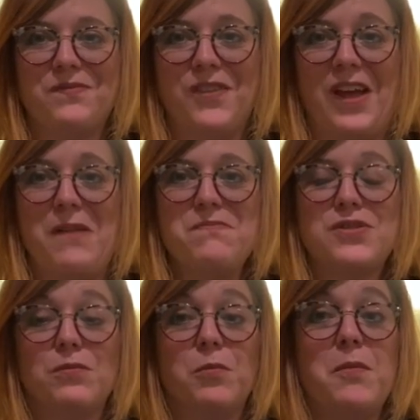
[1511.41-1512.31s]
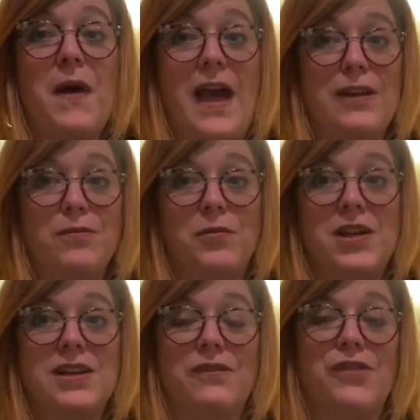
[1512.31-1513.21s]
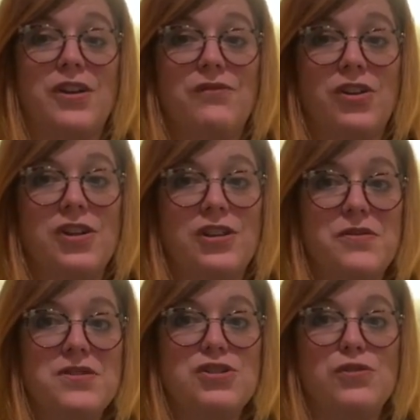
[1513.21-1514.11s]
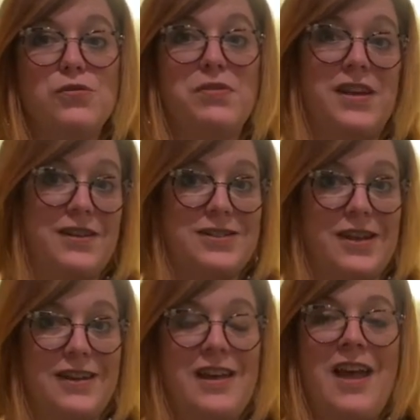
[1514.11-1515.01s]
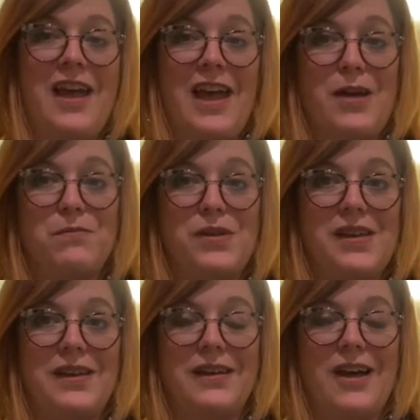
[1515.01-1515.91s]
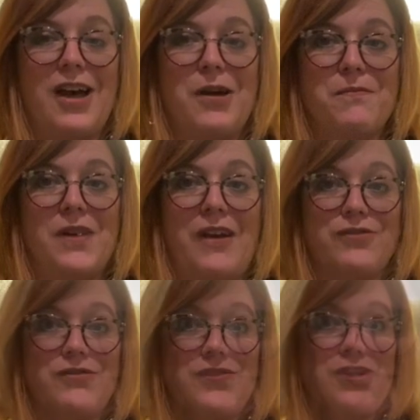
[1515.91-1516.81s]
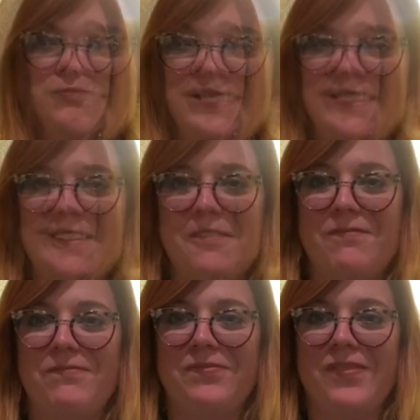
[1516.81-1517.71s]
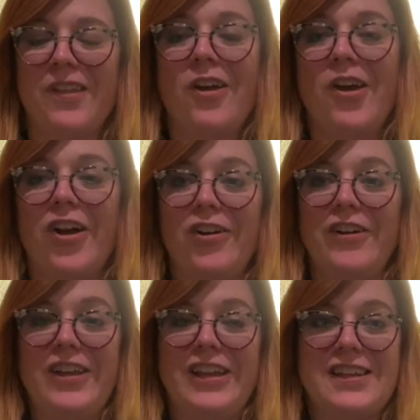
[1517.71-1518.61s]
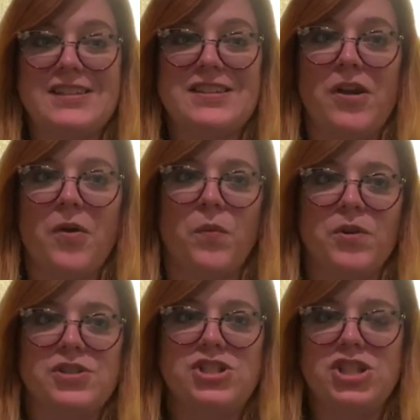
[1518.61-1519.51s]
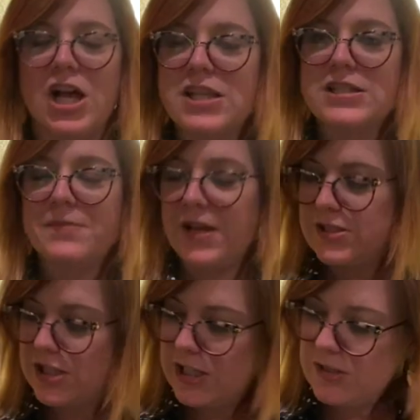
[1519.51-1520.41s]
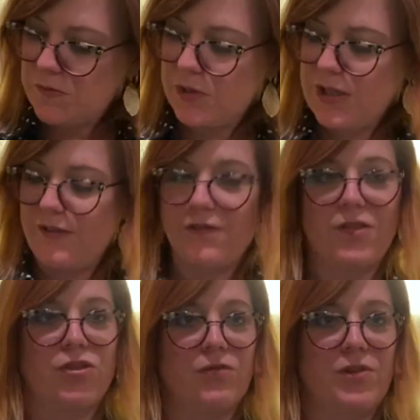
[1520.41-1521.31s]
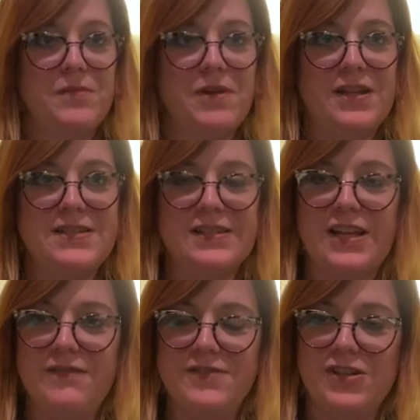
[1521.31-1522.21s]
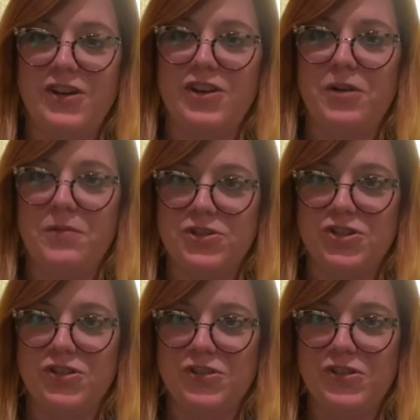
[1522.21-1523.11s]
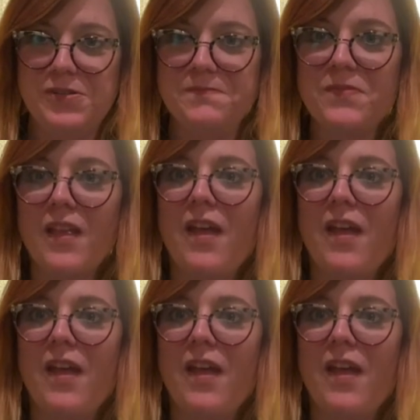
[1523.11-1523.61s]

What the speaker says: Okay, so we'll be back when we get very, very close to being done and being after 52 minutes. All right, kids, we're just about done. We have 3 minutes left on our pressure cooker.